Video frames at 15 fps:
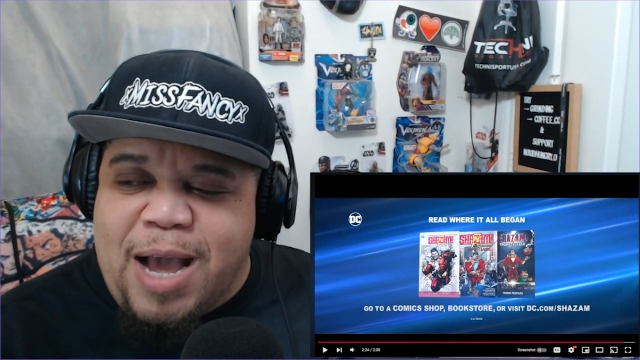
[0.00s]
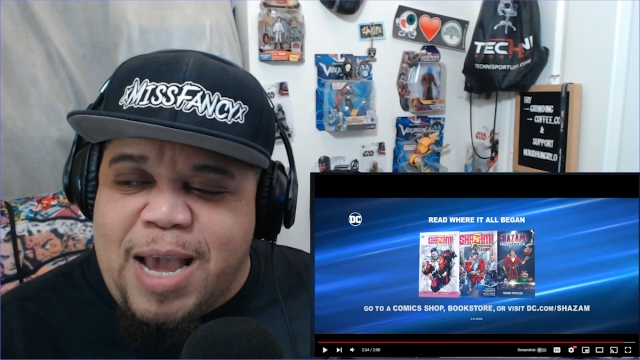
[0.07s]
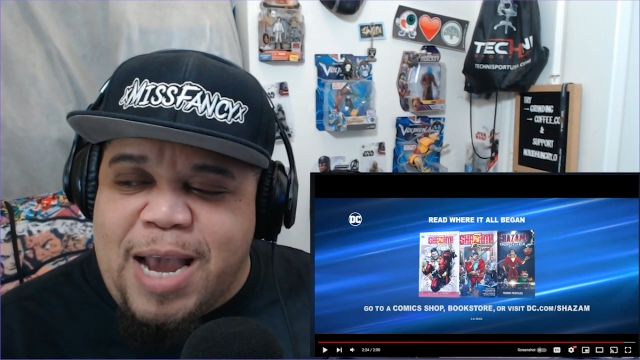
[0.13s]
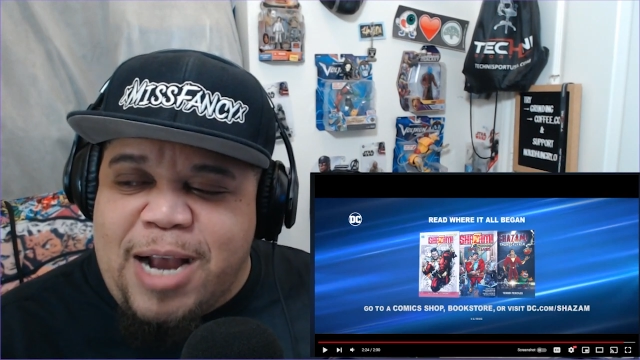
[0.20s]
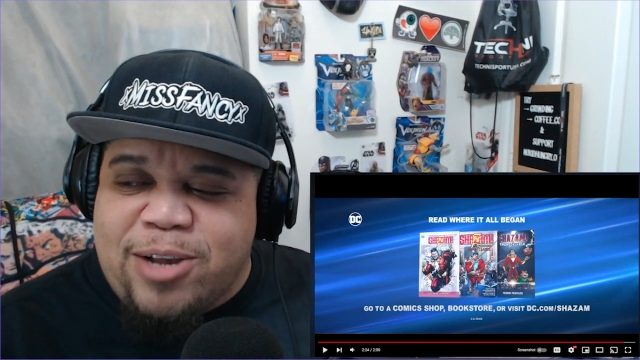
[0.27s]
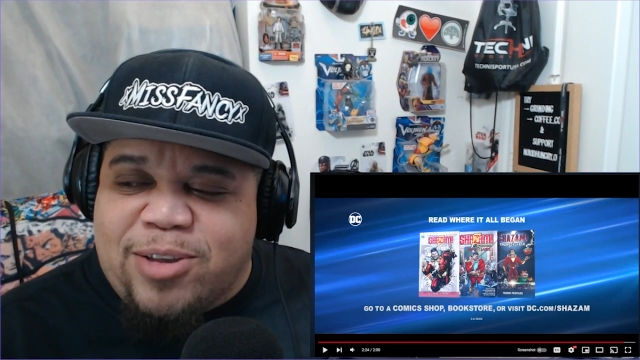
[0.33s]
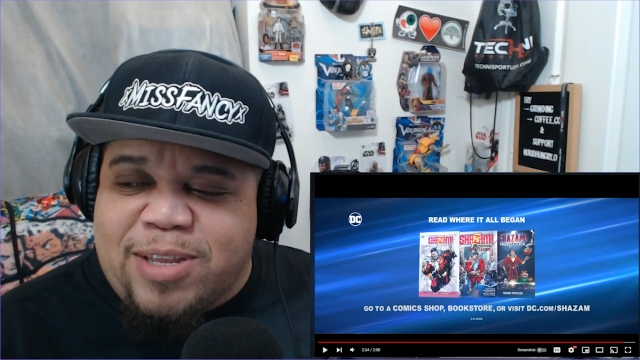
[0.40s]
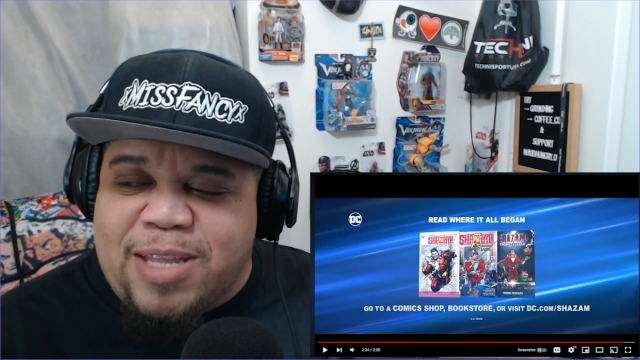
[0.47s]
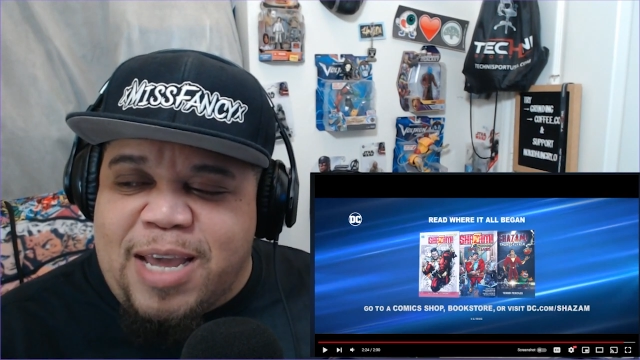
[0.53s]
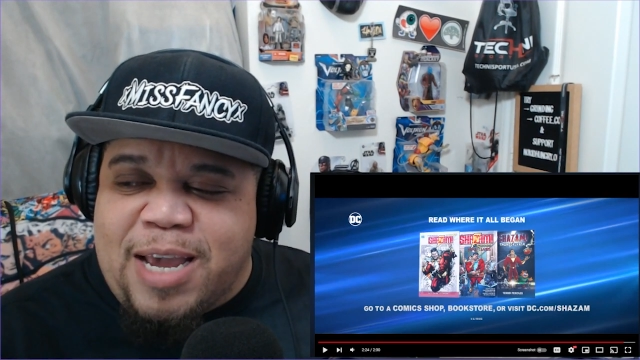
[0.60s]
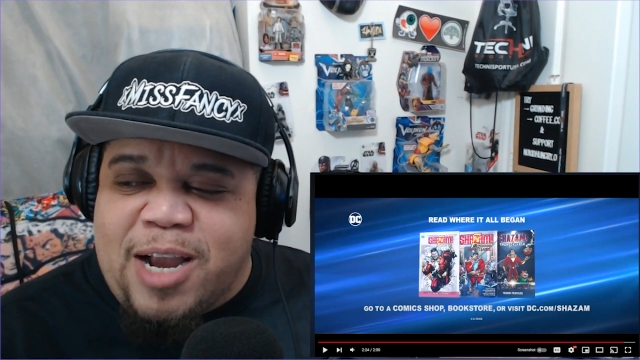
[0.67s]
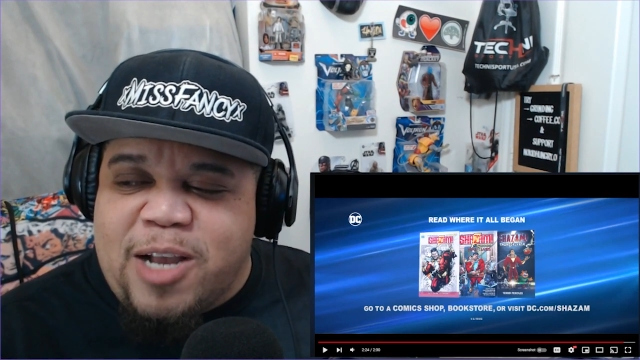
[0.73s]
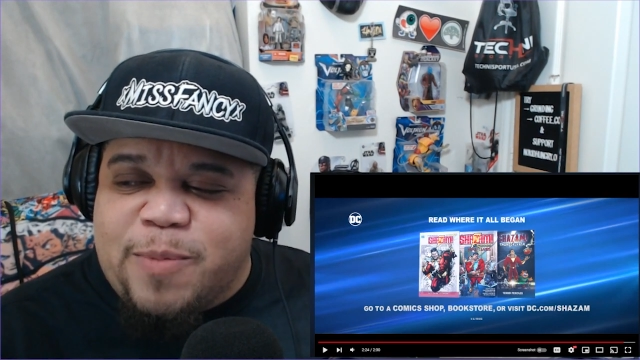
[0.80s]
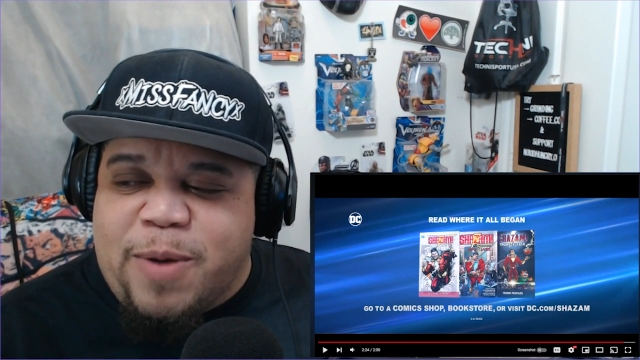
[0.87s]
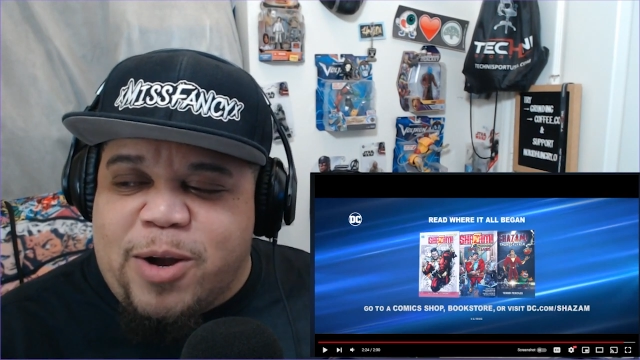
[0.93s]
Here's the
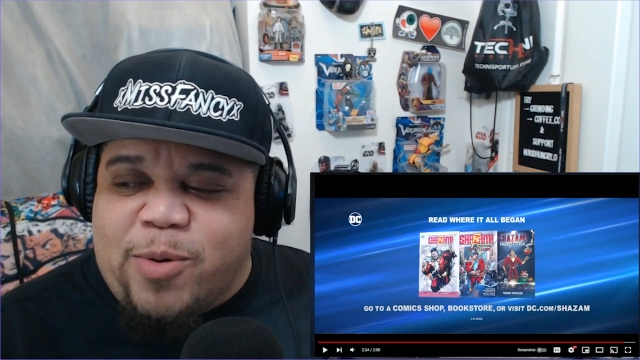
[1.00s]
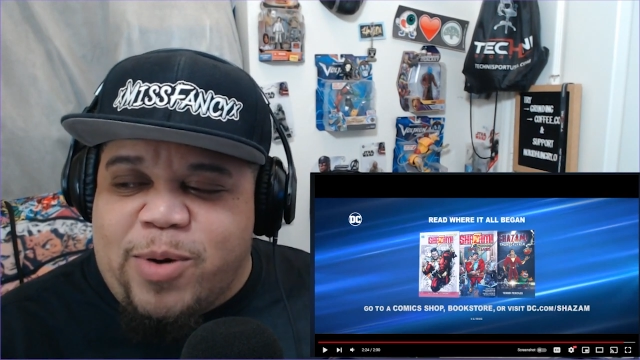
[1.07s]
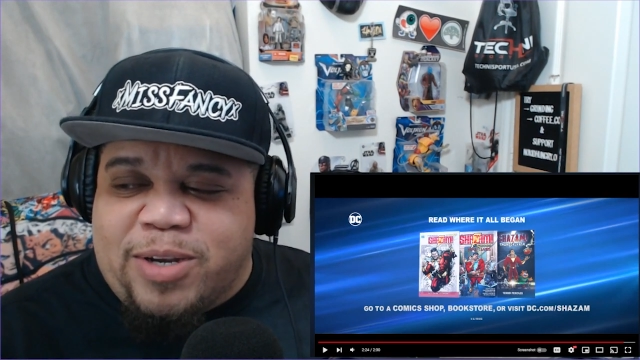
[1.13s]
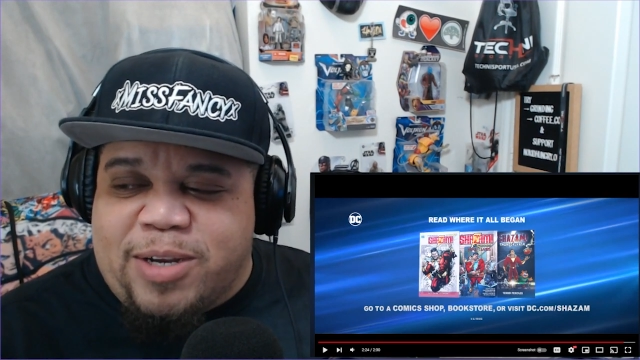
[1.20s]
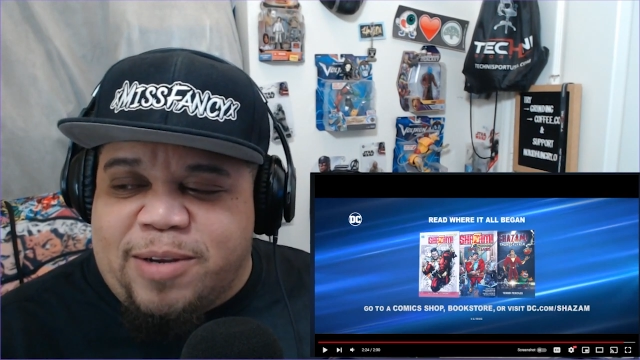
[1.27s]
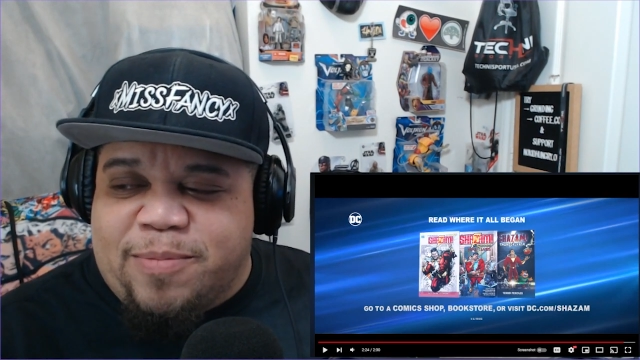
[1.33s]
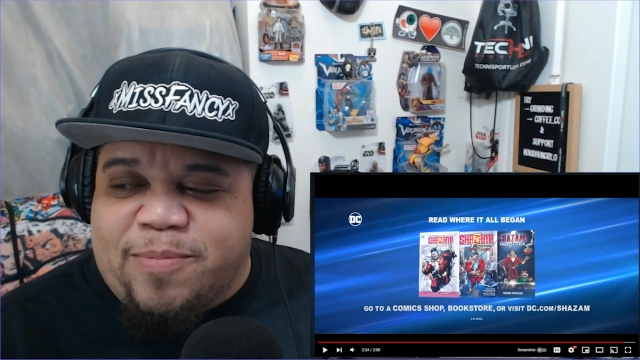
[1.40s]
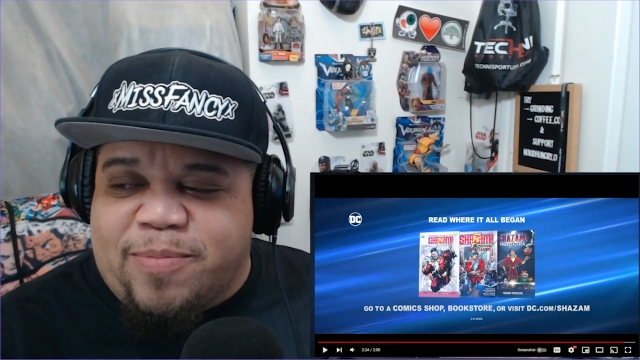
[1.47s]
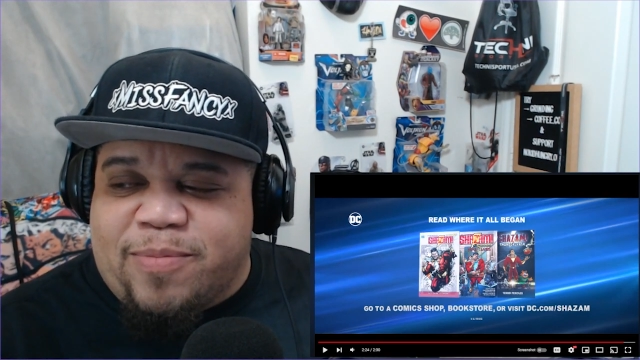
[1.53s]
thing. Here's my question.